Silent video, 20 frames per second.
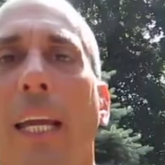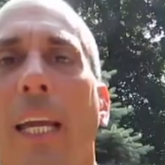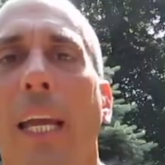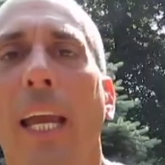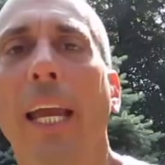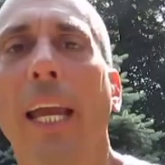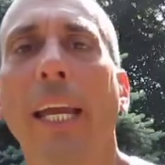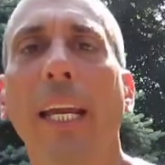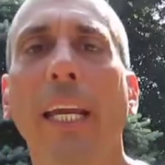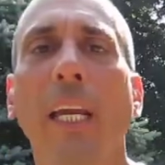
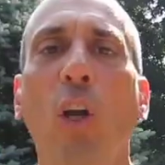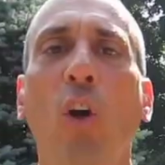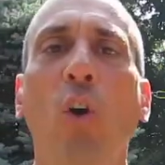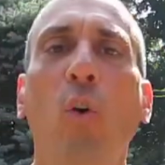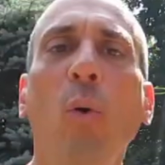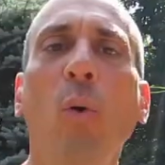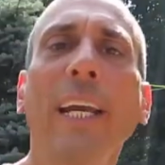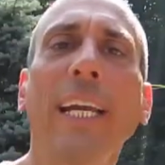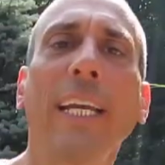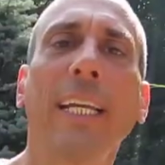A
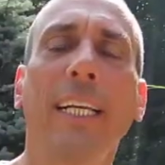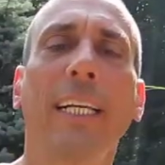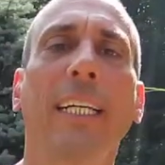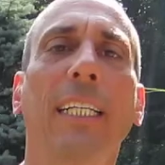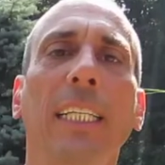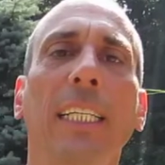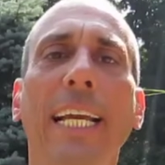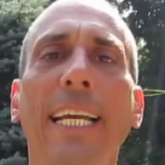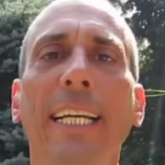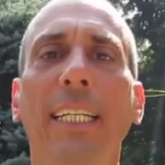quick
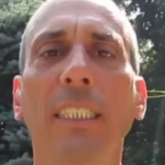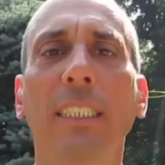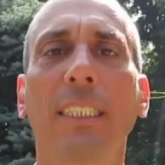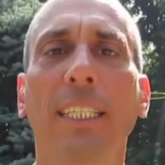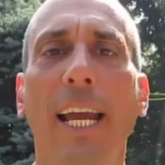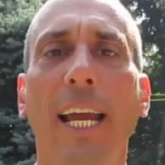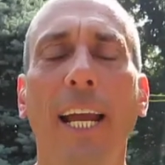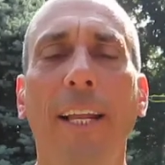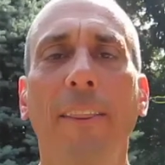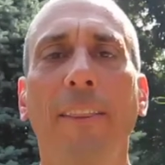glance
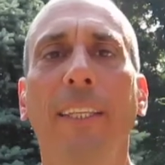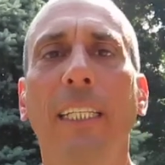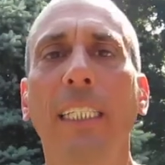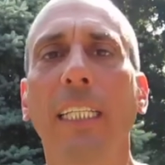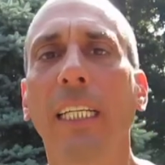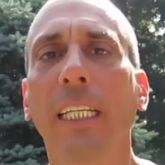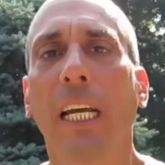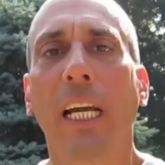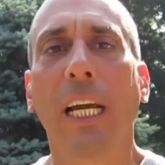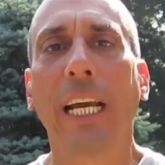at
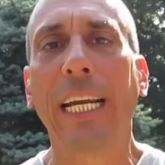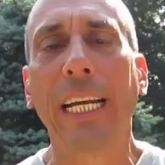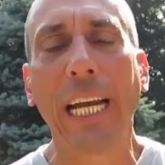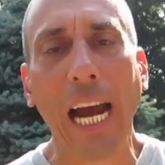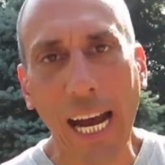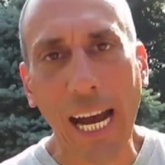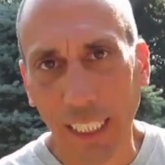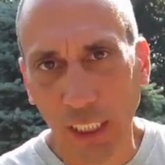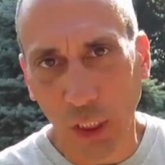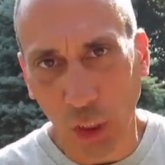the
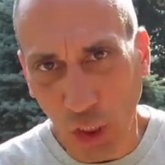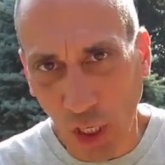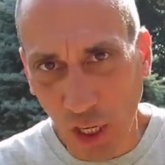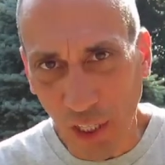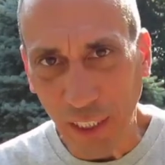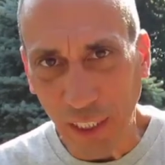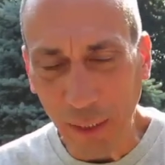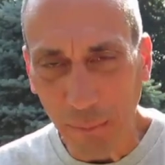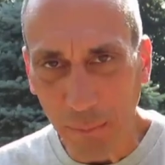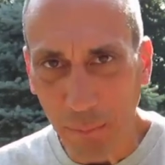Got
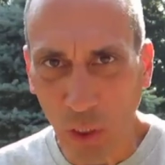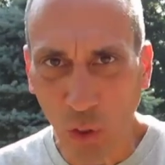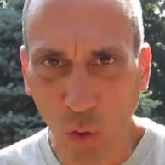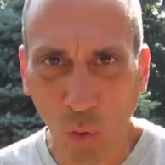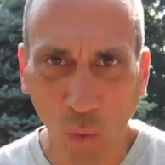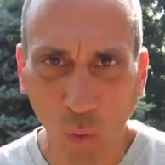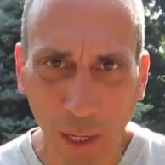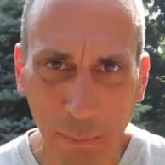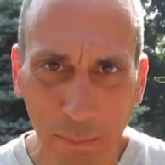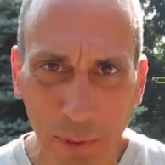Chocolate Milk
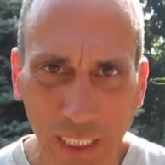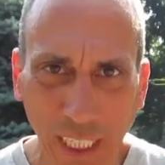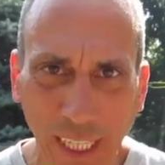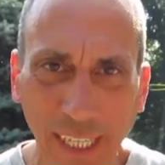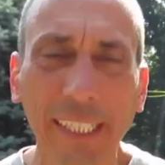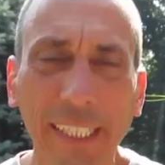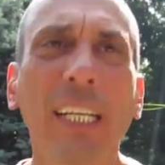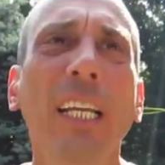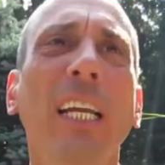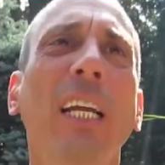
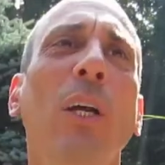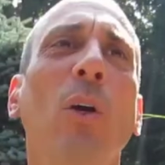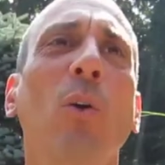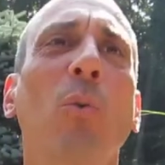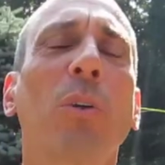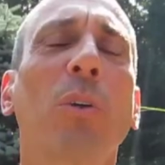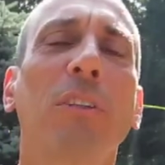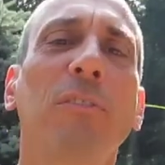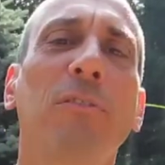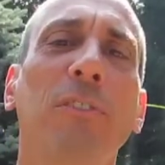website
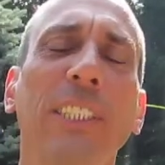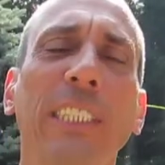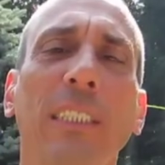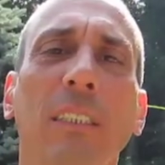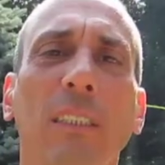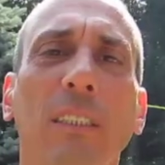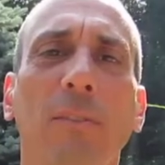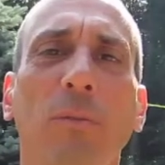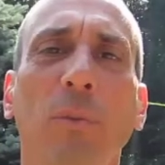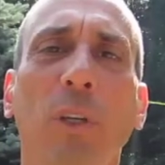
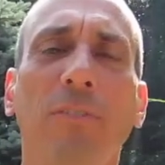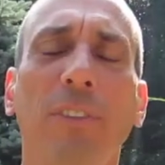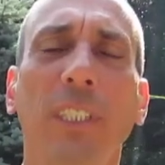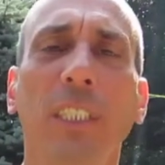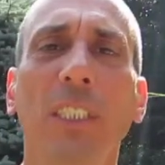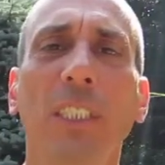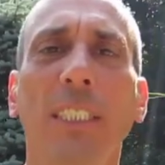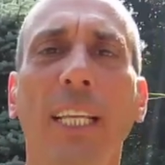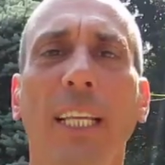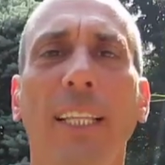
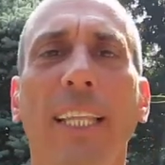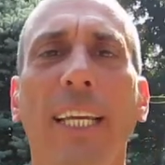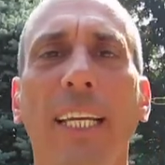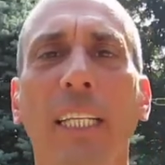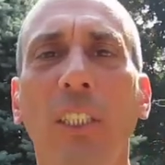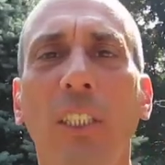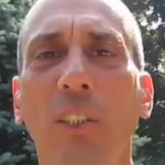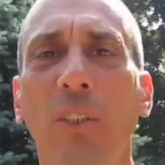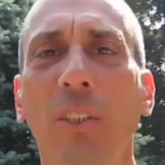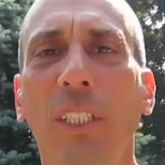reveals that they
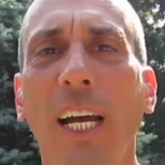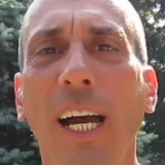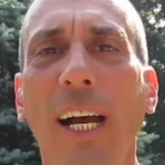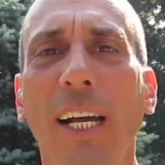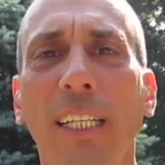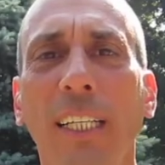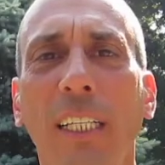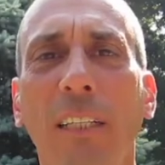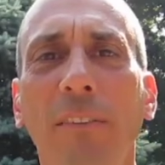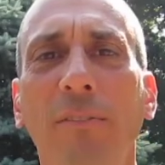do
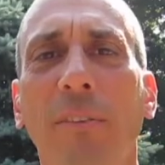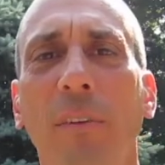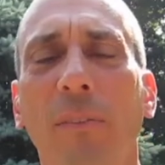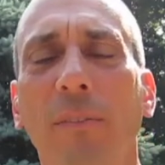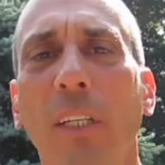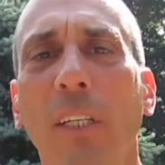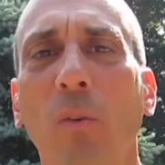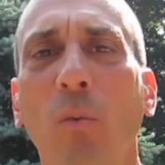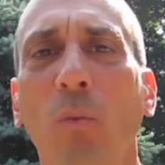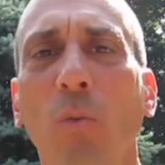not even
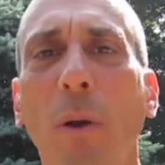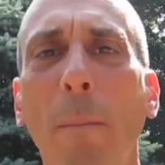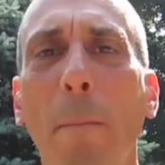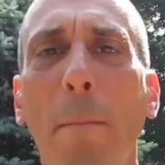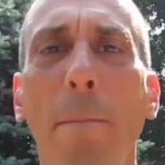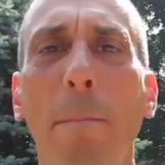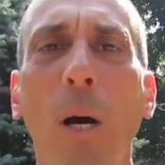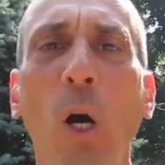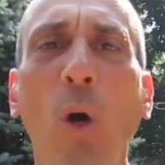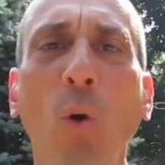
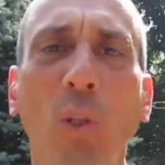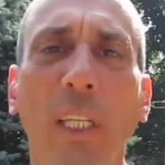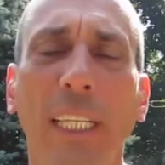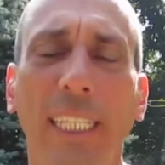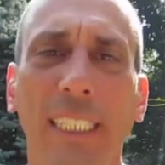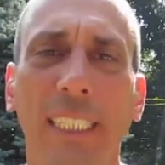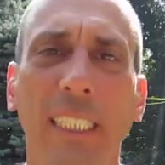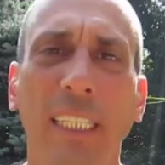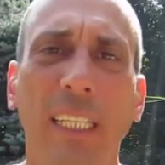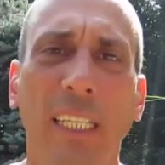
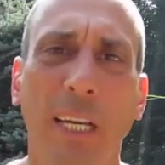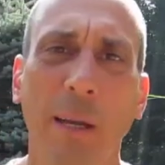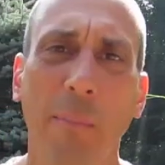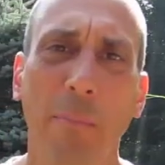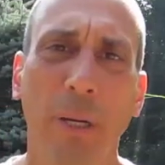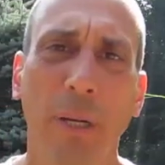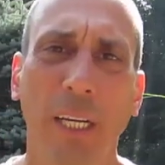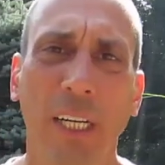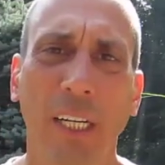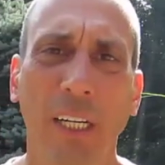remotely
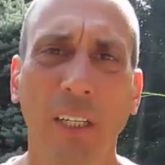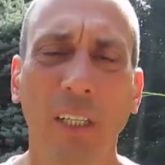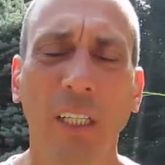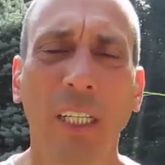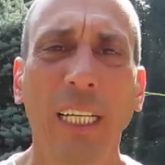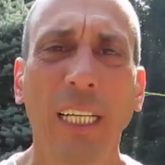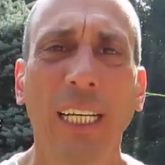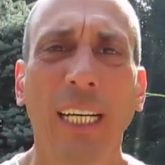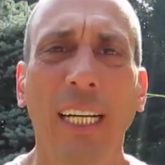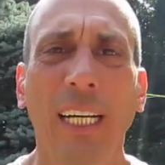compare
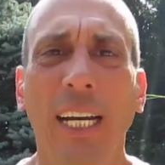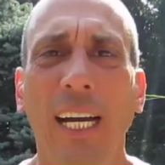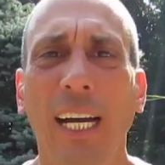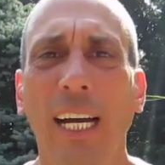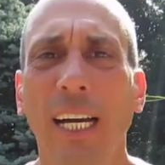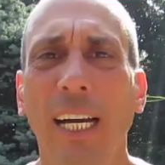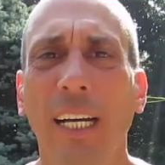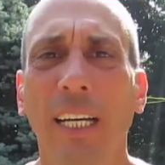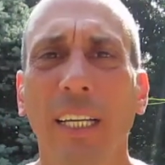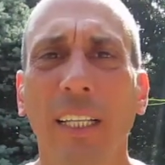
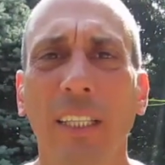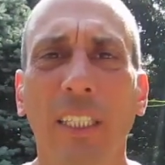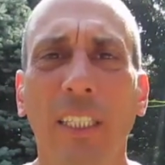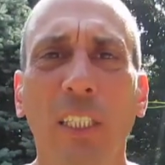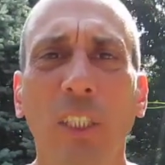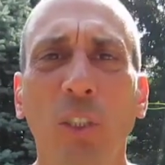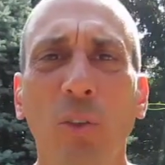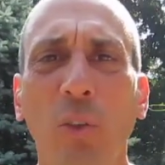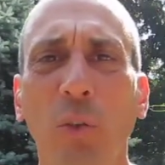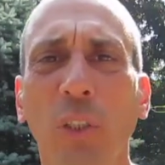the
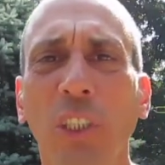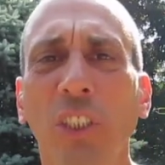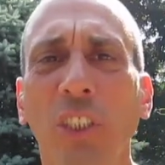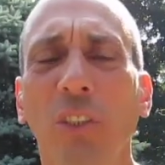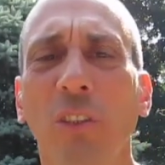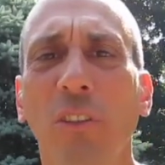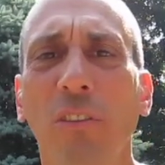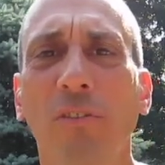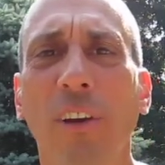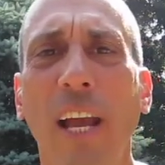
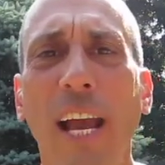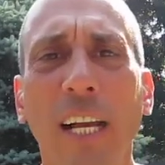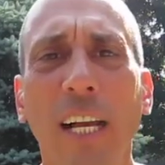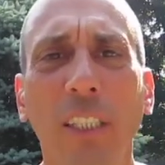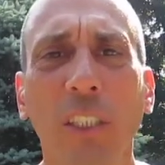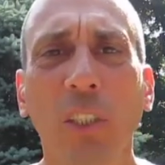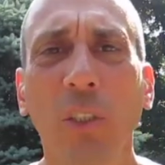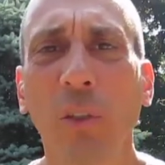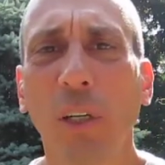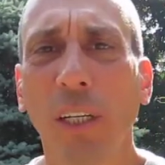nutritional
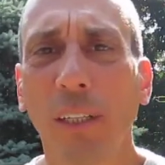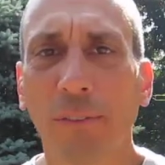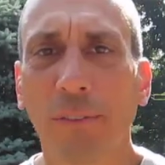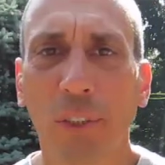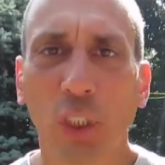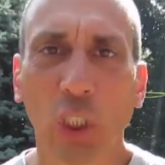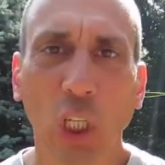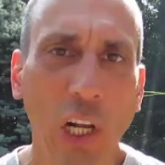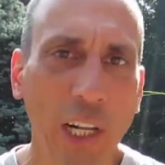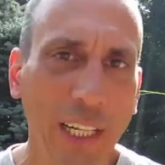value of
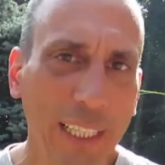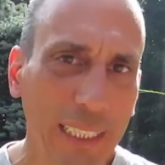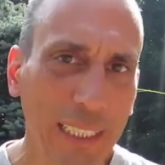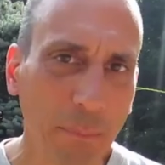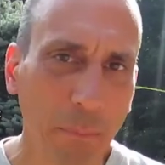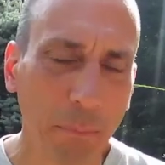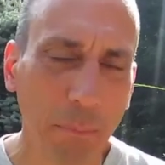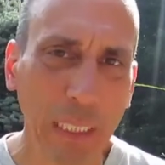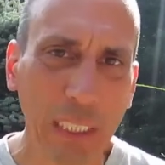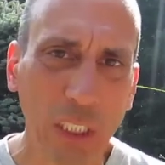chocolate
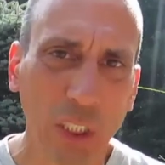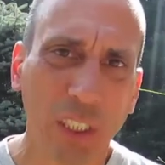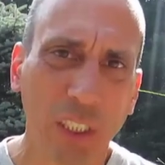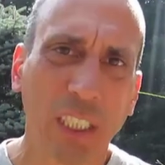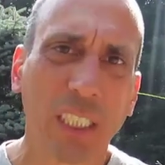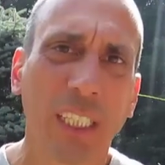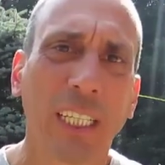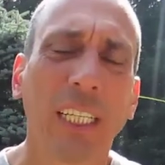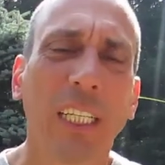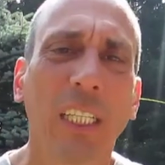milk
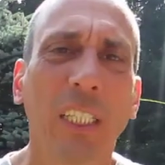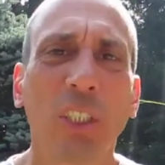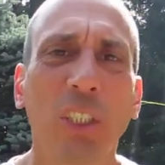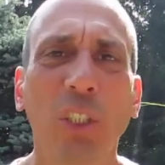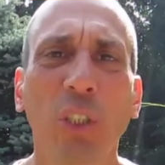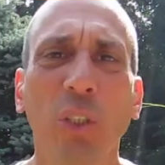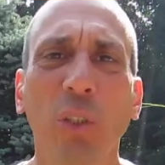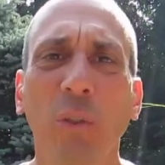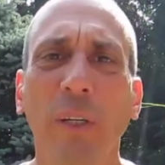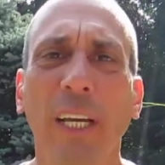
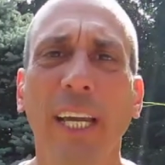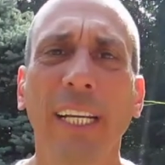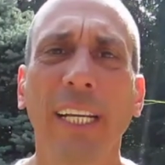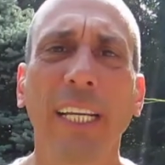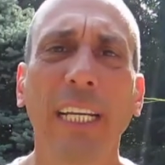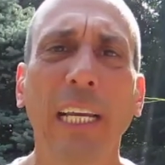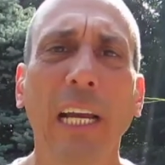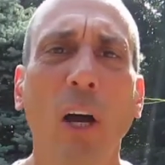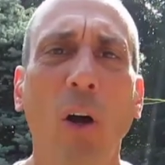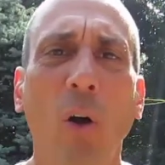to
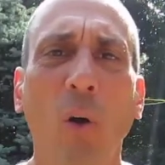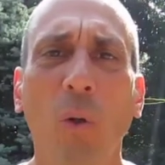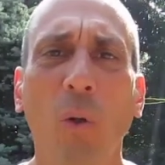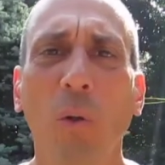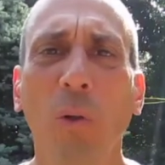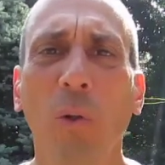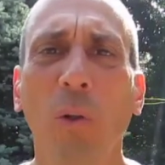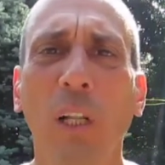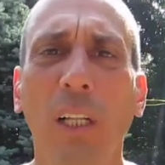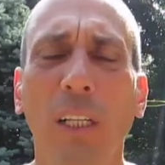any
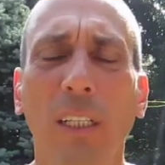whole